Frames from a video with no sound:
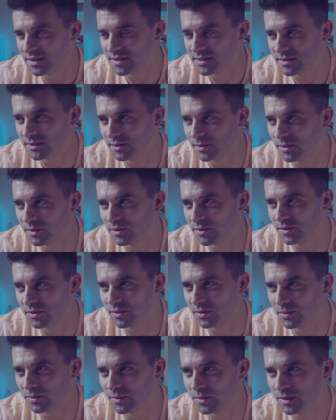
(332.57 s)

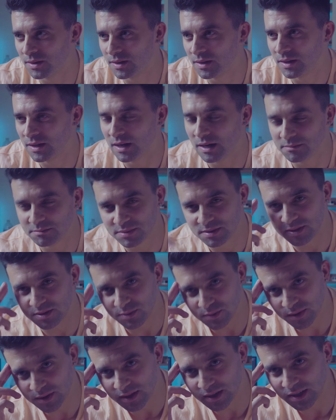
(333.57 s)
so I'm
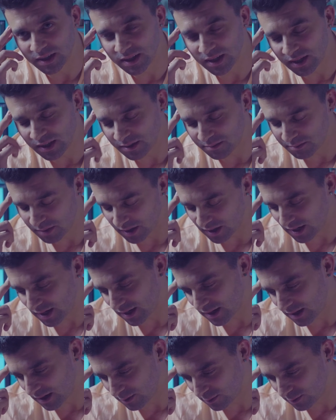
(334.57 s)
still thinking in my head